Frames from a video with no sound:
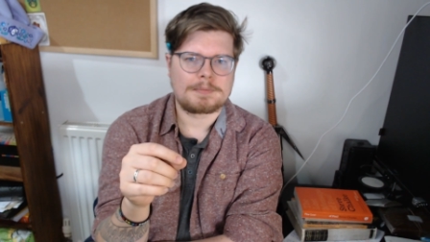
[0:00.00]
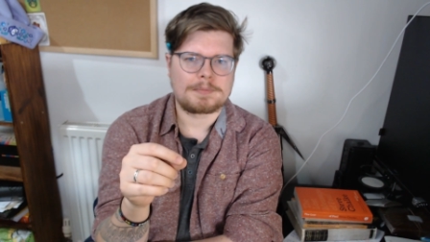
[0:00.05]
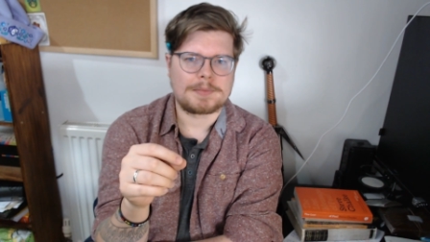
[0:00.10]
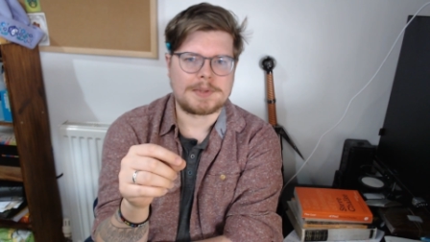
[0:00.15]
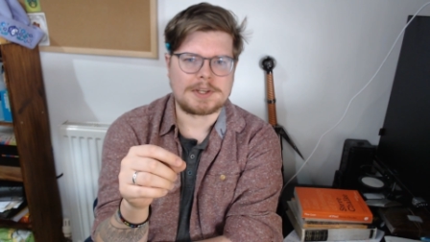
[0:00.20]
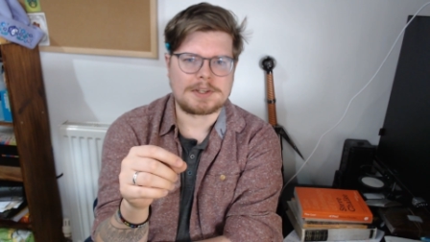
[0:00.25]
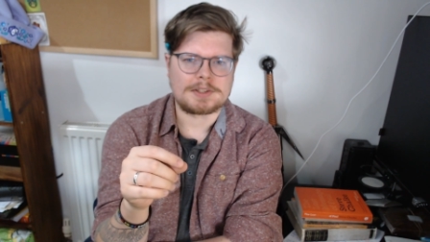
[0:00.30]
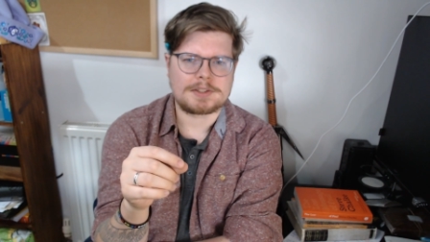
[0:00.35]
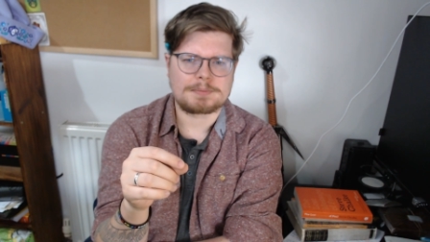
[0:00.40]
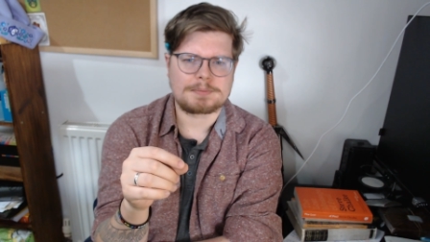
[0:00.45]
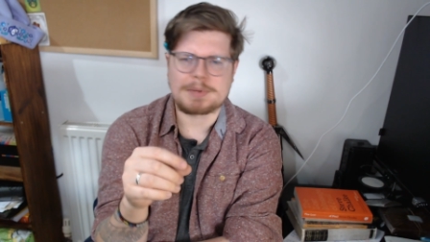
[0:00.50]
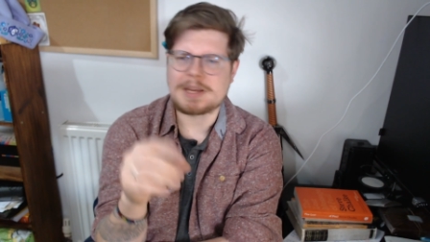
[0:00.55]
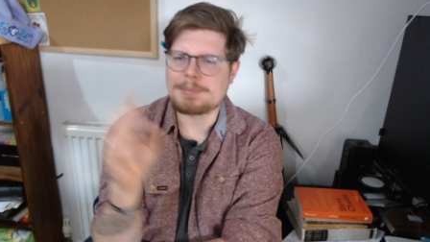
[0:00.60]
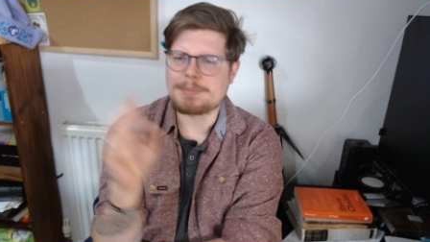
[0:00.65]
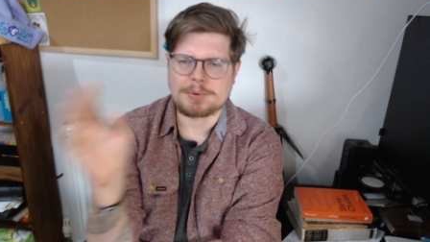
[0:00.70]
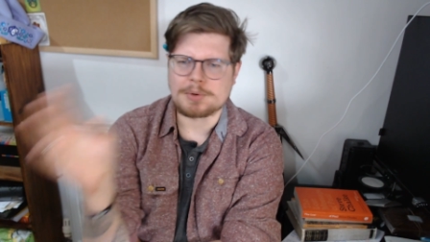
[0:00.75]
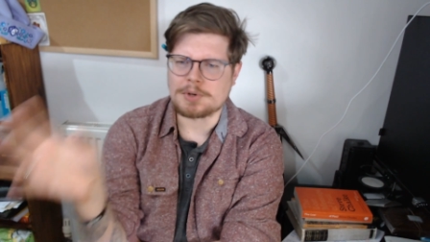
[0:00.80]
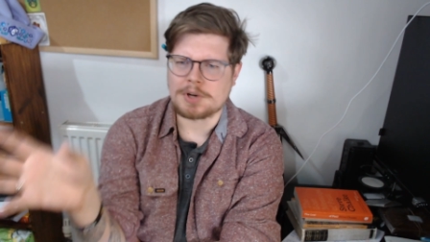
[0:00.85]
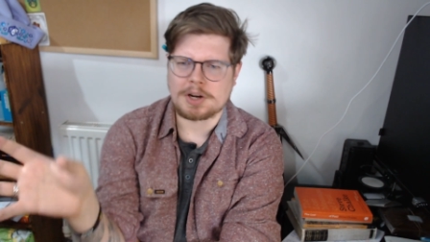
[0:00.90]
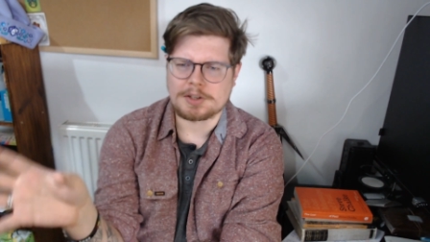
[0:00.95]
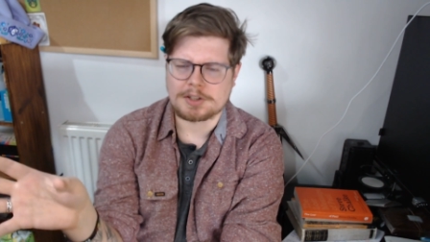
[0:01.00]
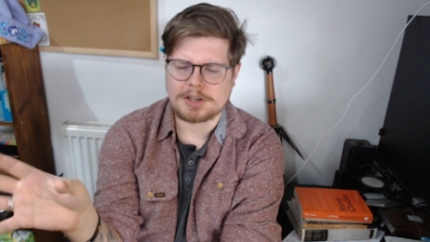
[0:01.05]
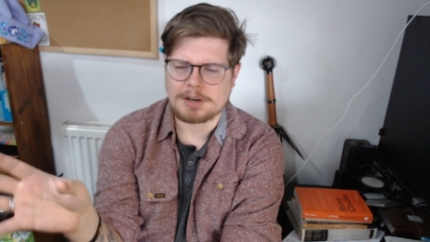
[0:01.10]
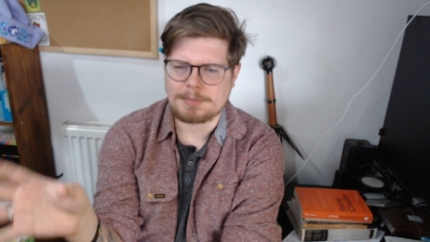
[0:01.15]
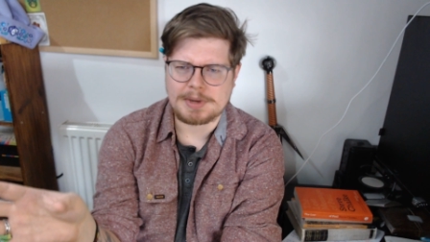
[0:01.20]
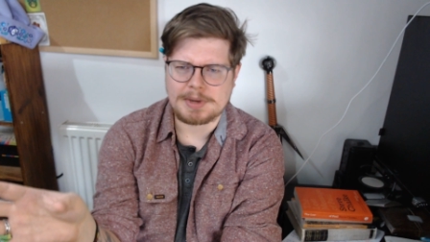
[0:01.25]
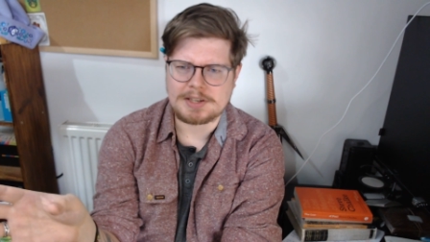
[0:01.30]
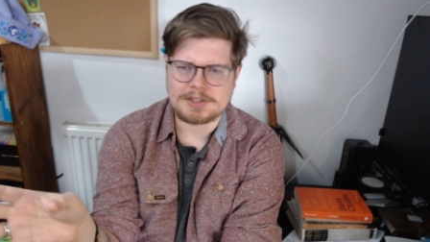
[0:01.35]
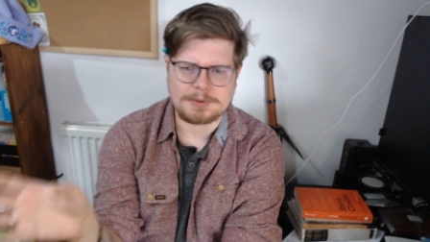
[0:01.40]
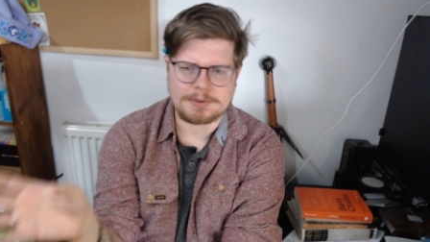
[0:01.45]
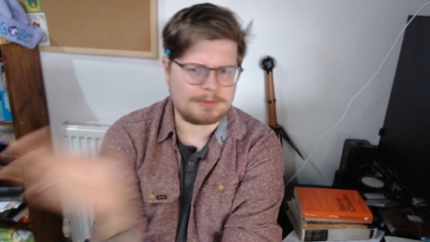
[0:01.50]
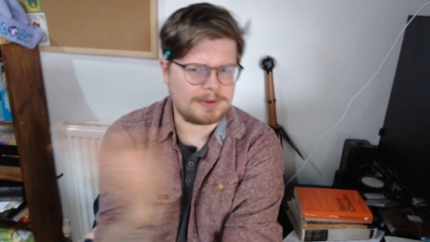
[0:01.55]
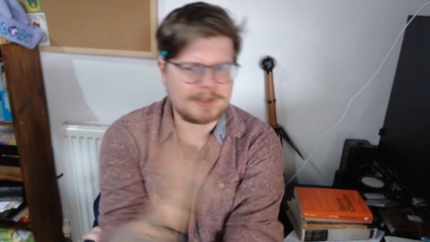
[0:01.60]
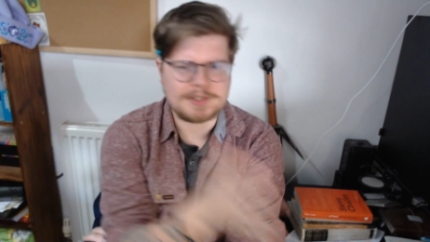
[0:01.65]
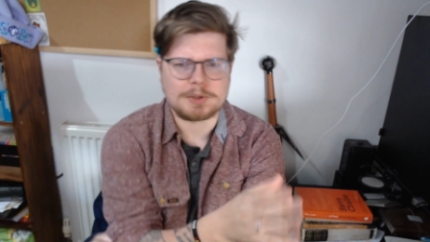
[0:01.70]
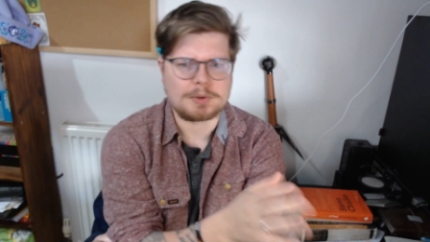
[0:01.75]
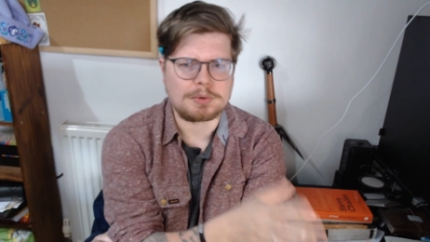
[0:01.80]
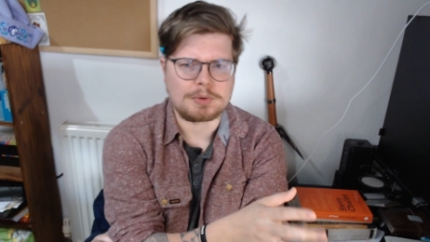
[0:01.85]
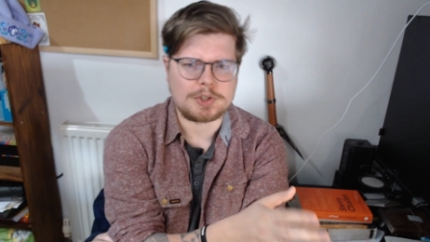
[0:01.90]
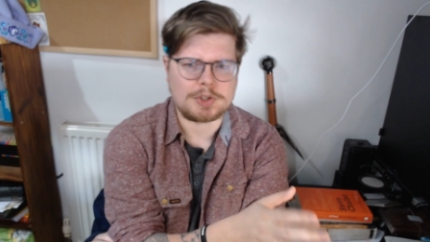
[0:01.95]
That people aren't coming to
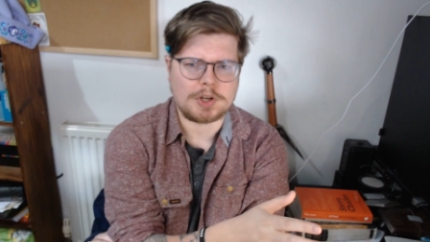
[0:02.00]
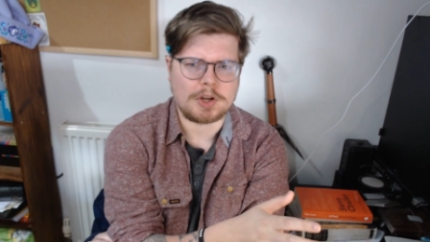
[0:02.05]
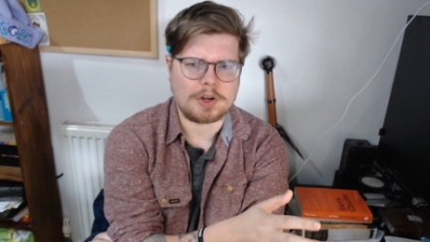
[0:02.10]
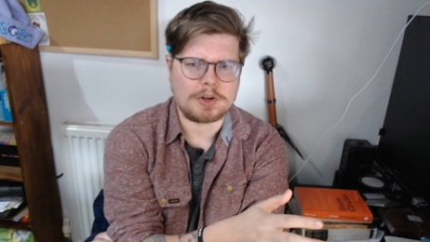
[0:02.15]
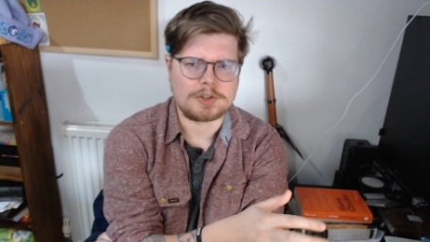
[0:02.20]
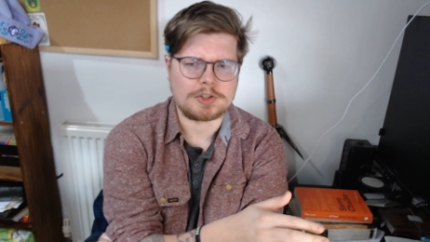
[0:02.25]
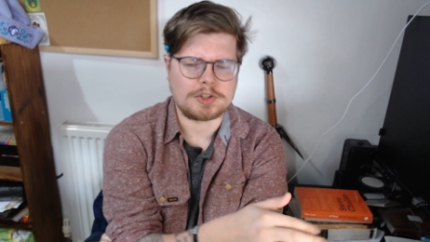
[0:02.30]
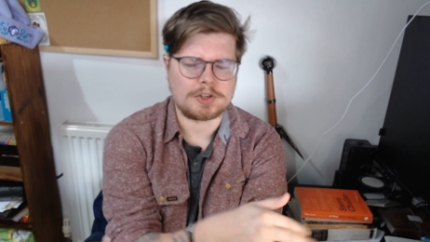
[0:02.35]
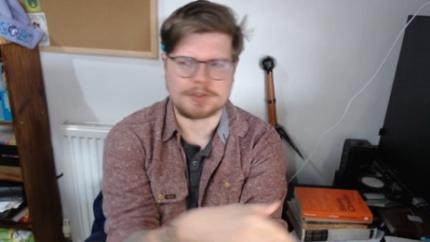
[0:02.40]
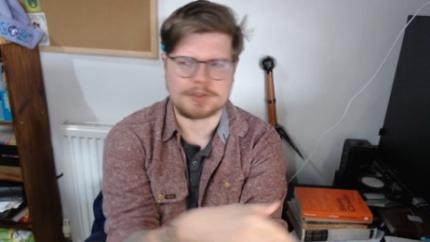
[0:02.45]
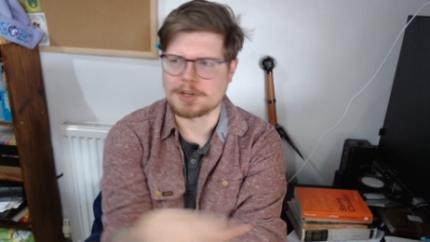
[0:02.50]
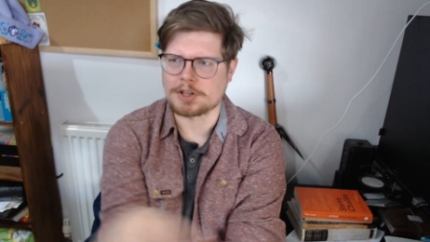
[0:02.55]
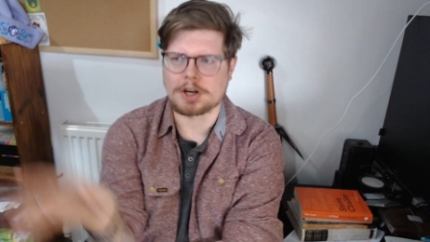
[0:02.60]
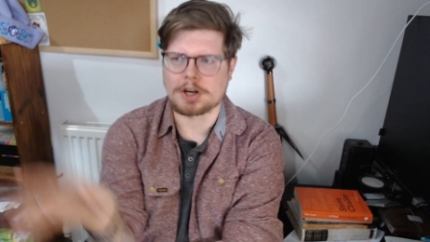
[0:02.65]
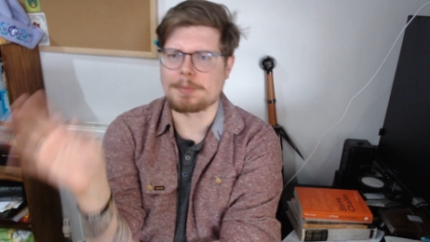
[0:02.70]
physical church because they're